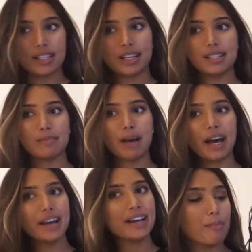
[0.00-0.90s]
is
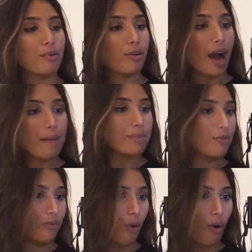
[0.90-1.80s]
my prep
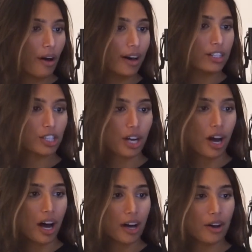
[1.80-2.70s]
for
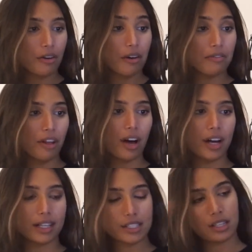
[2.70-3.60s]
Chicago
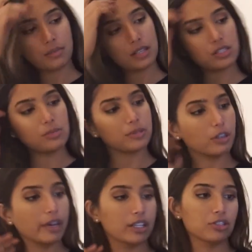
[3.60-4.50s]
vlog. It's gonna be a super
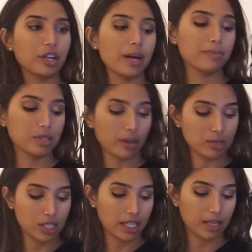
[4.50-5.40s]
quick trip, so I'm
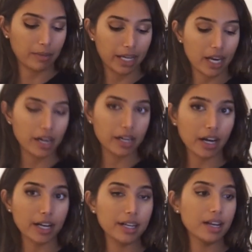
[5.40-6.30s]
just taking my
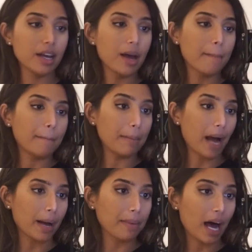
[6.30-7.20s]
carry-on, my
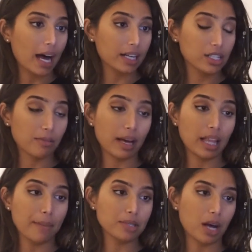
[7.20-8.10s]
backpack so my
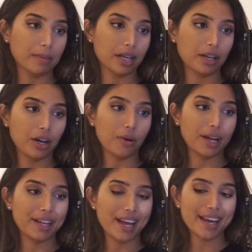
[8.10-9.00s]
laptop can go
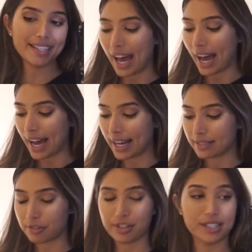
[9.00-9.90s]
in it,
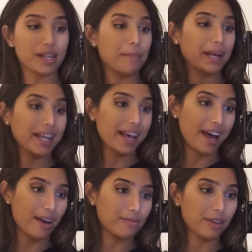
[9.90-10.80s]
and of course my
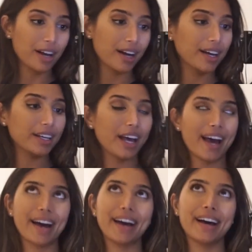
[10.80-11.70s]
camera
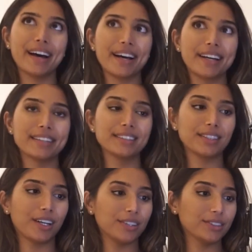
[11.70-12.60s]
and
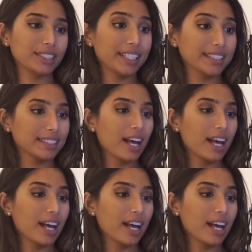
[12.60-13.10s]
all those things.